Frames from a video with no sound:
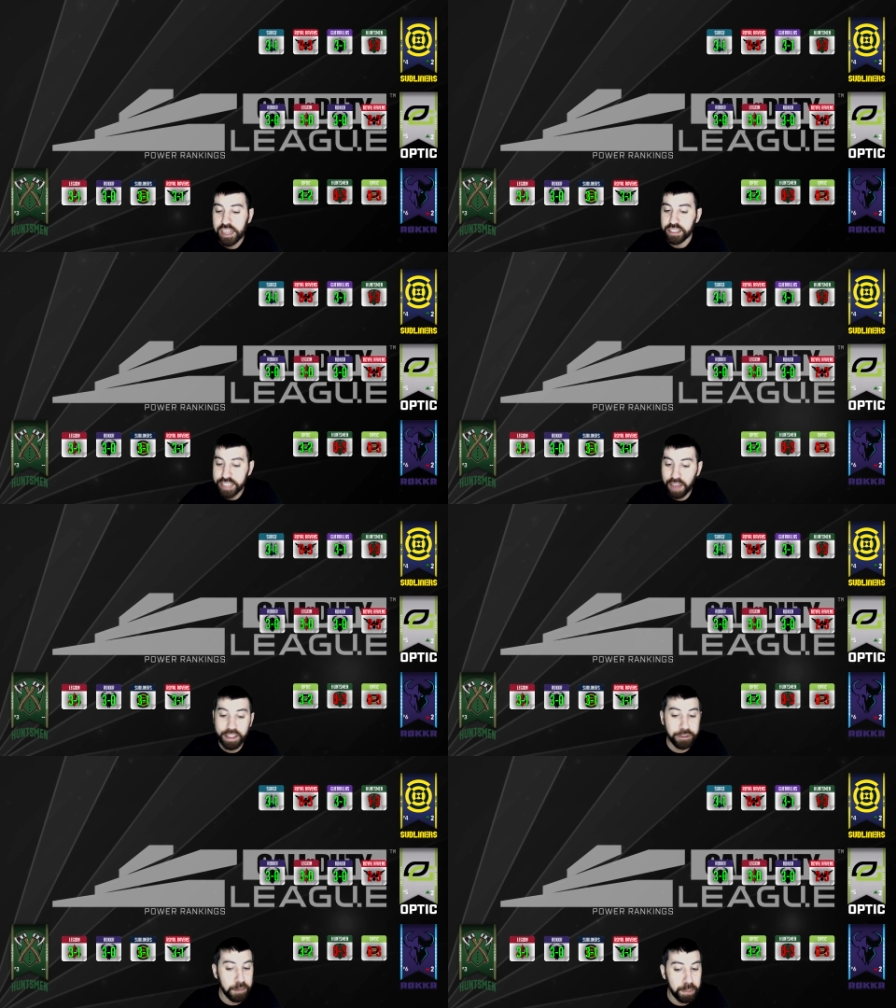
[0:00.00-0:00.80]
Yeah, they
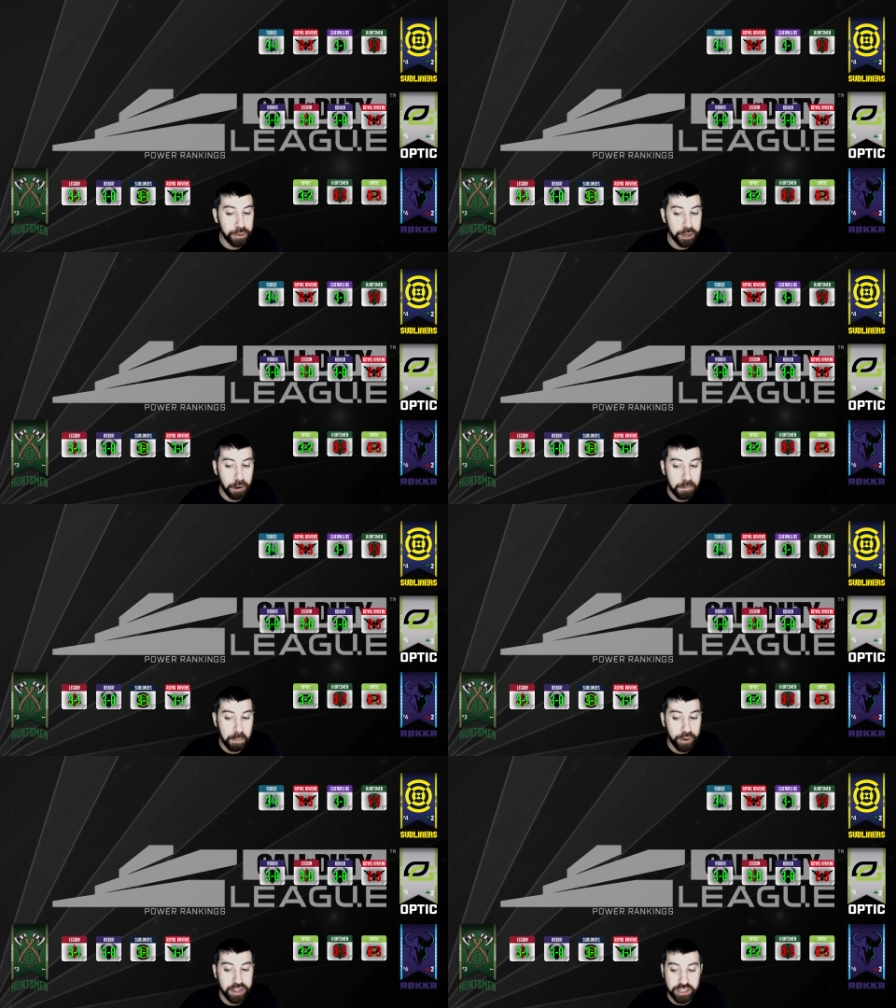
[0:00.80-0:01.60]
took both hard
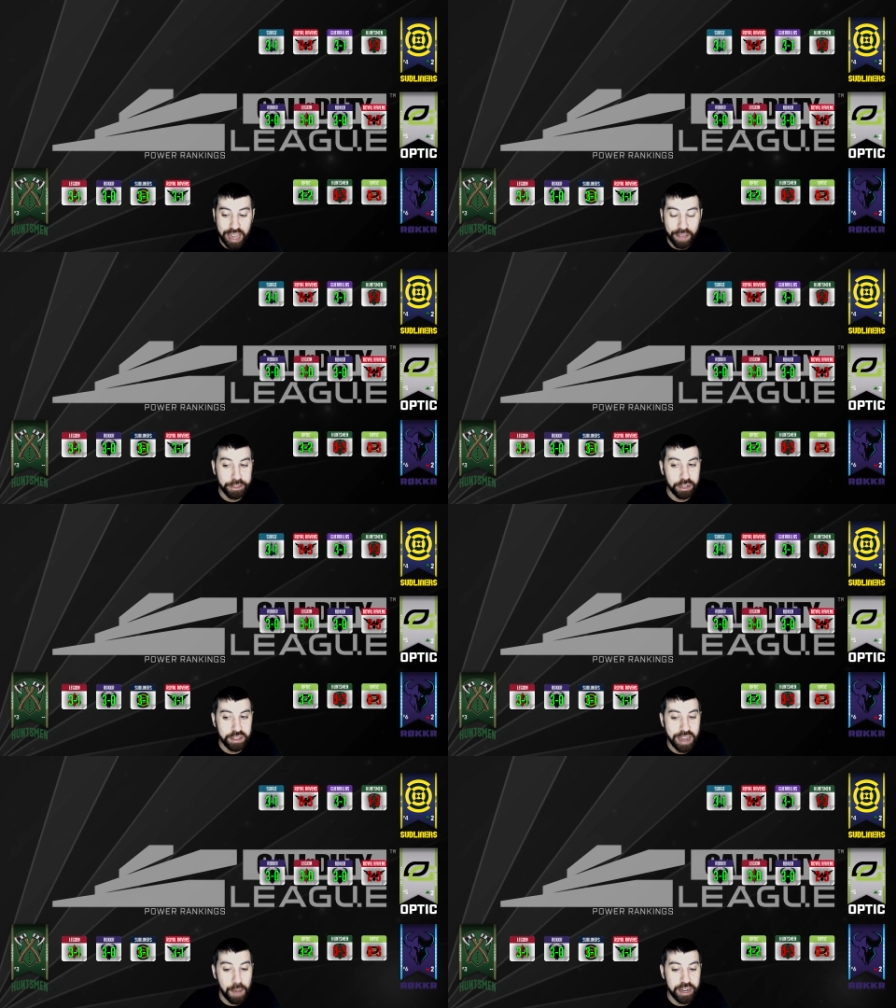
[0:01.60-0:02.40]
points. Yeah, they took the
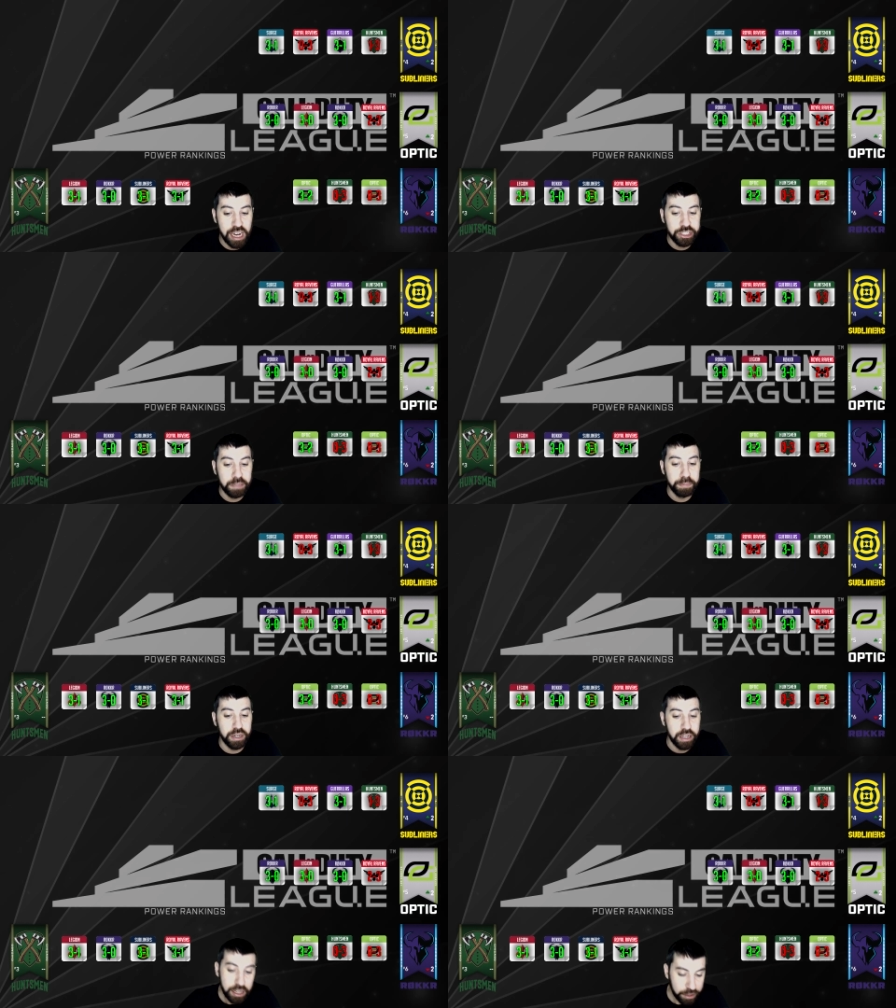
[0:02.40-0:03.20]
domination, but
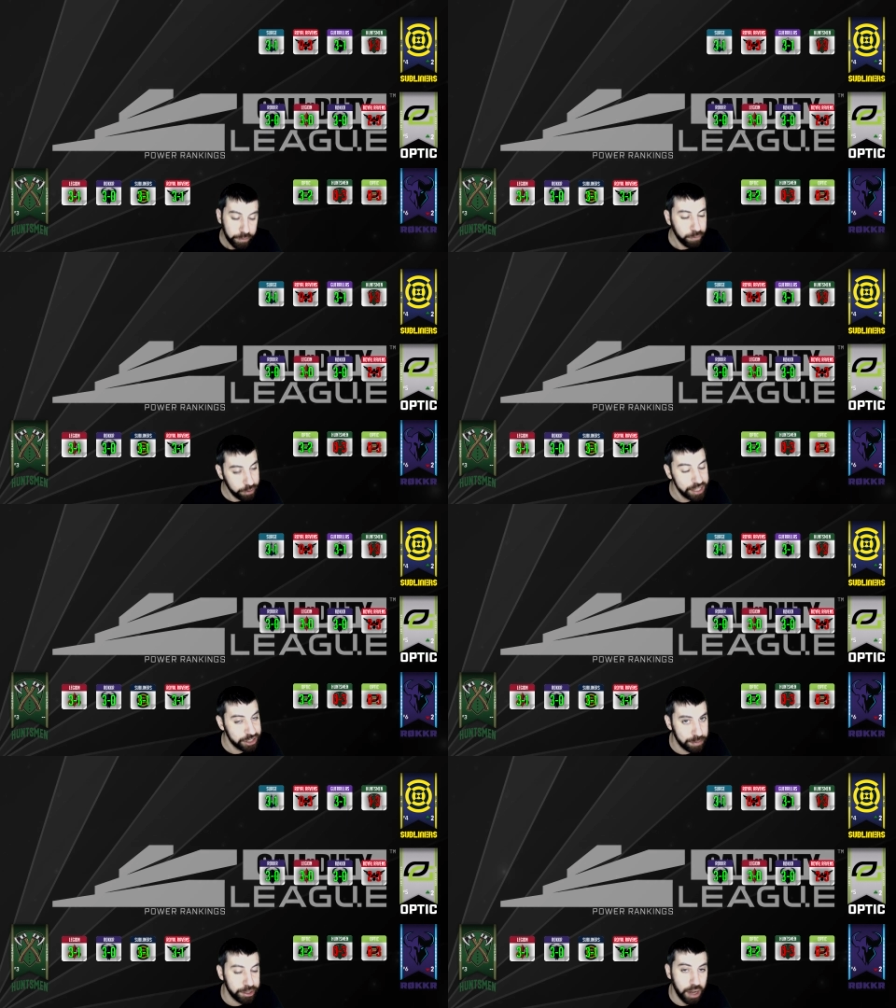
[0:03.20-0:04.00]

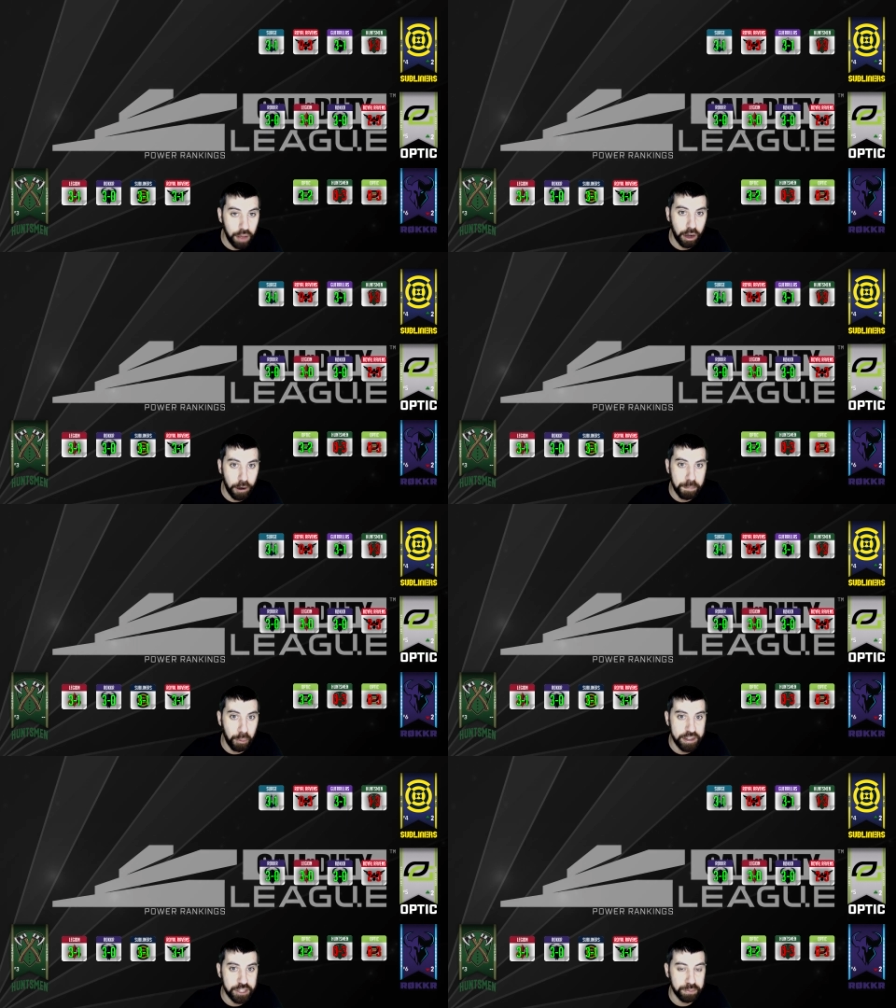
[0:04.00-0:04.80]
reasonably all the hard
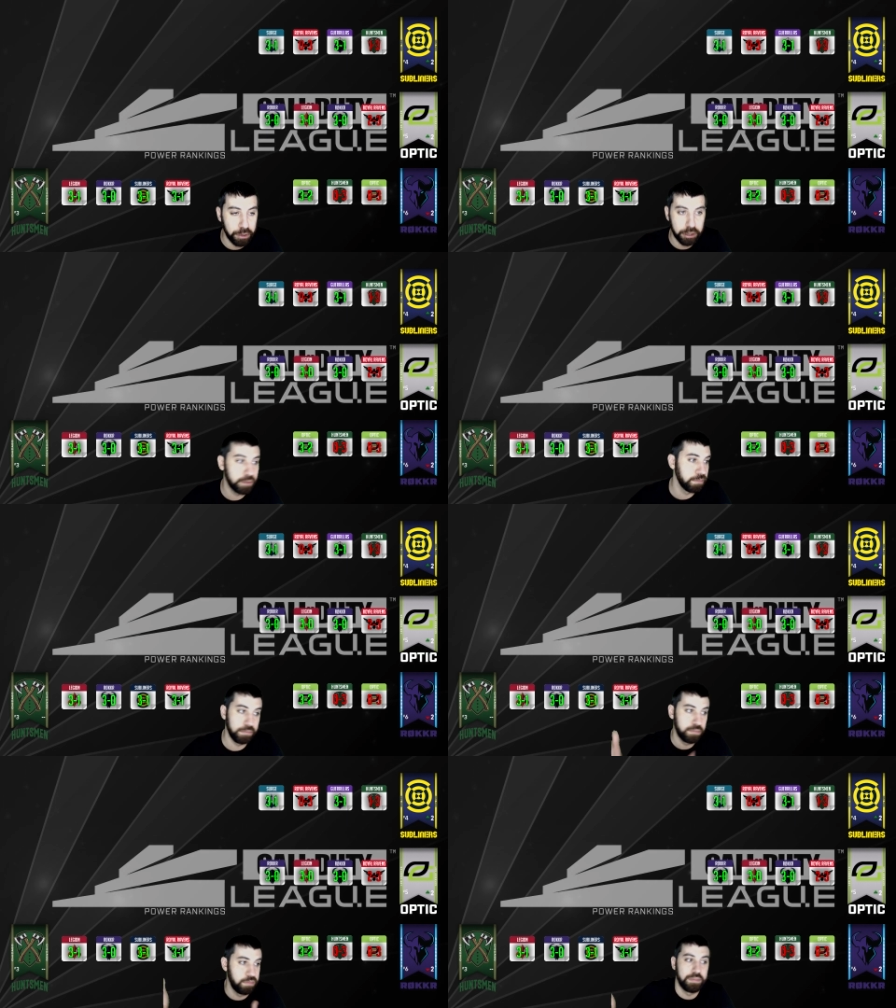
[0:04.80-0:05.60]
points were
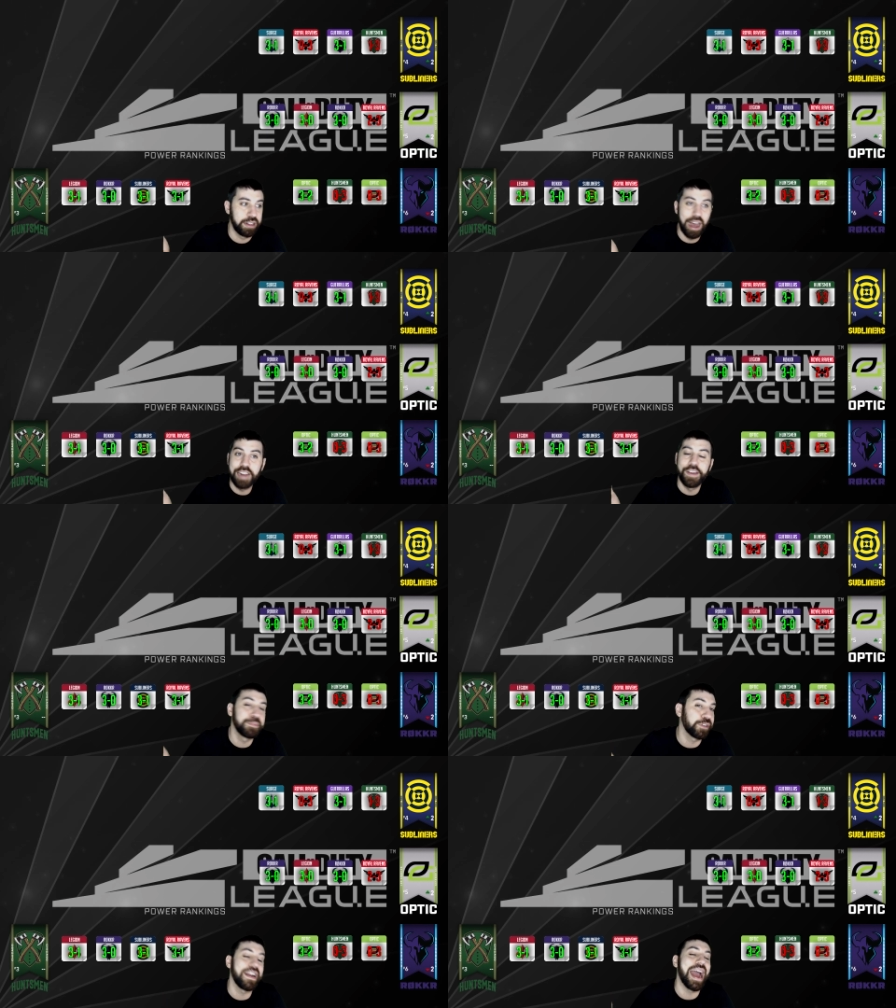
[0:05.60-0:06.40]
kind of up
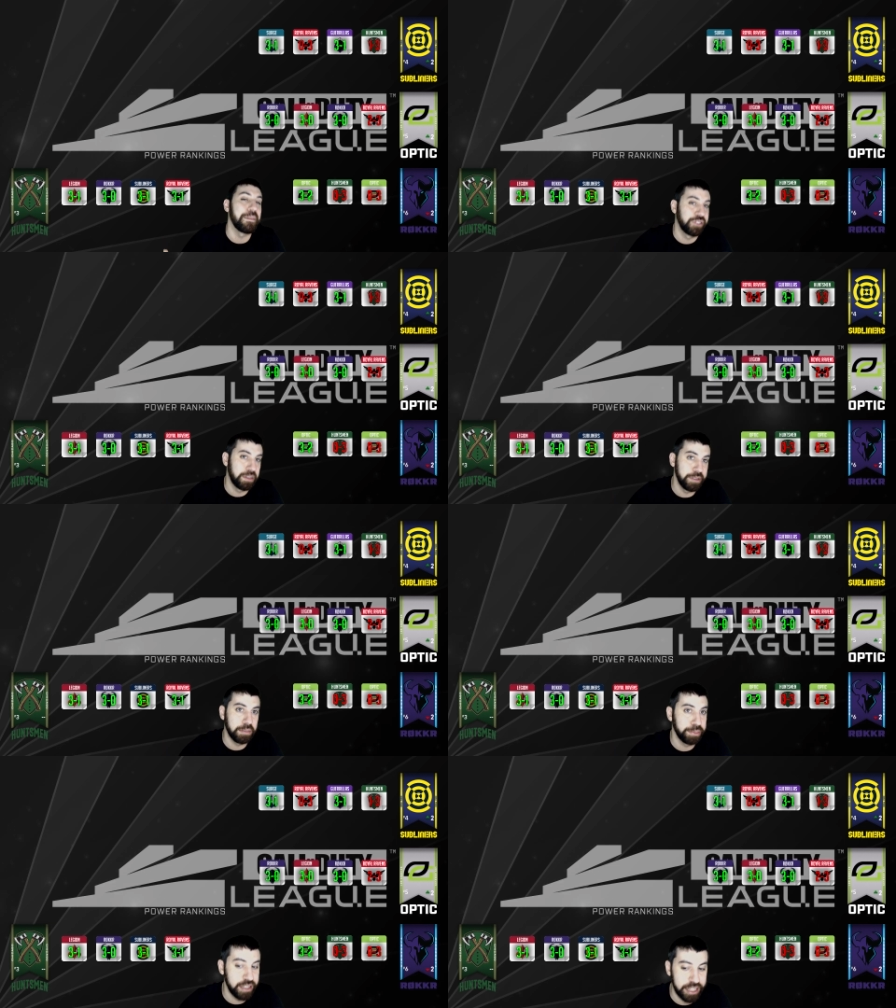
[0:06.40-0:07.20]
for grabs, to be
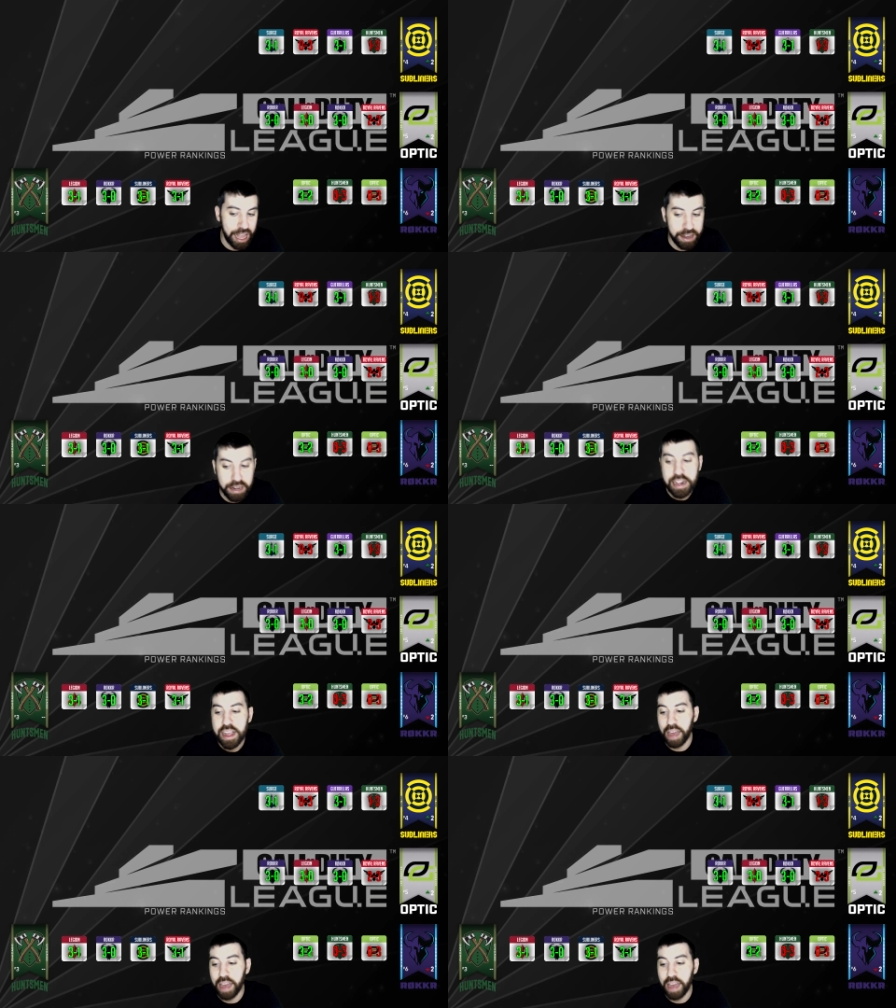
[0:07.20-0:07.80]
completely candid.